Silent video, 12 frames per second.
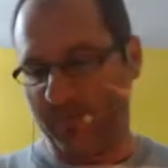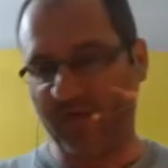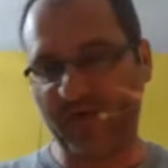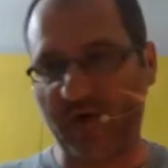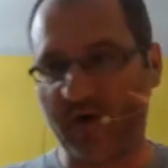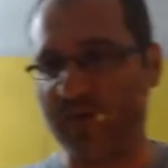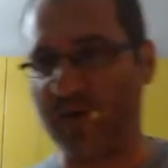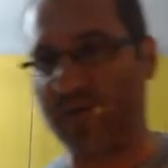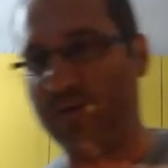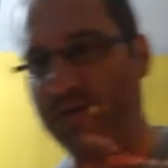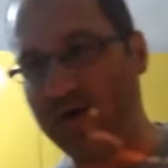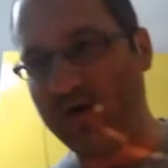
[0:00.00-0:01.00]
It's not a
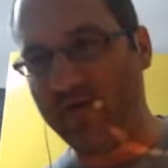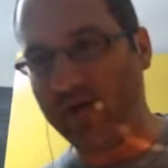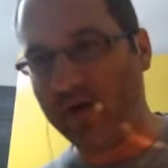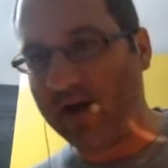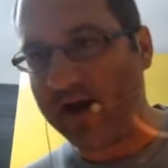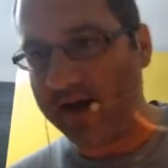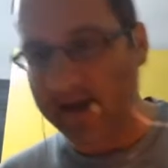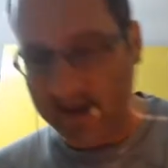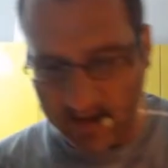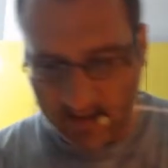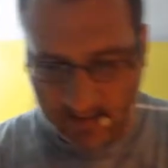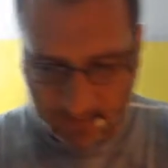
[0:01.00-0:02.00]
problem, dude, if you like
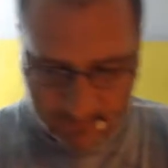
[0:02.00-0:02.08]
it.